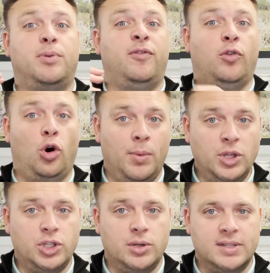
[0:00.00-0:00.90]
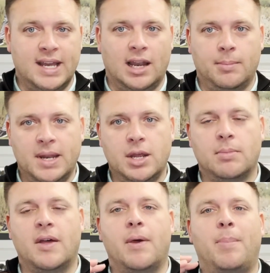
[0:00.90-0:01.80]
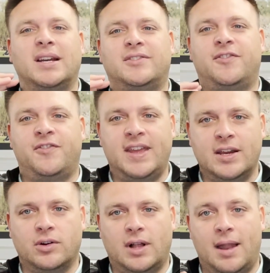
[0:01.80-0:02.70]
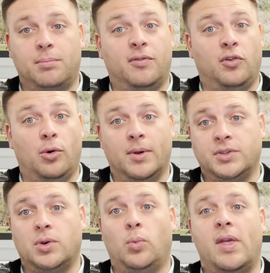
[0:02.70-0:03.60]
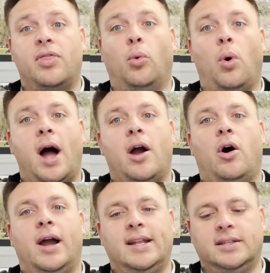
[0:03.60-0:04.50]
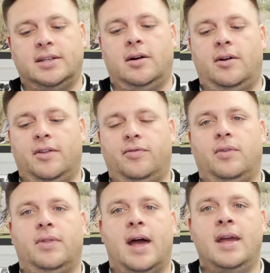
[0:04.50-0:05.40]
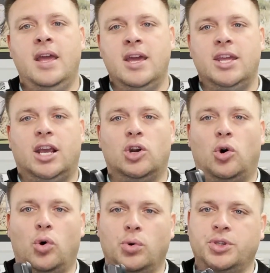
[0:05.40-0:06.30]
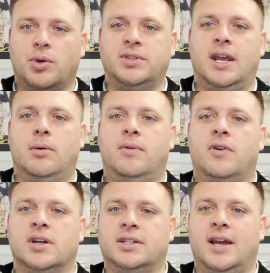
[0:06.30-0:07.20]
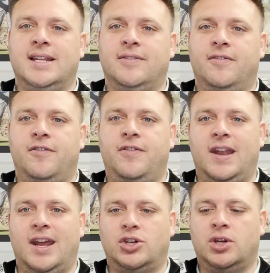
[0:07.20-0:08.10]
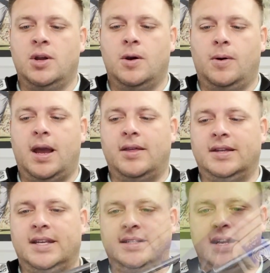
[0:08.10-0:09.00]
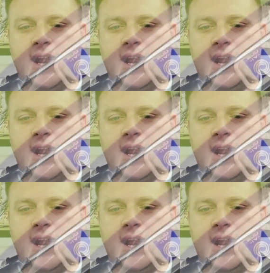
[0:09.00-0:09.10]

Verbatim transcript: performance using the aluminium and the best feel and performance with the white hot insert on the front there. You can also see we've got a slightly different finish. Okay, this is a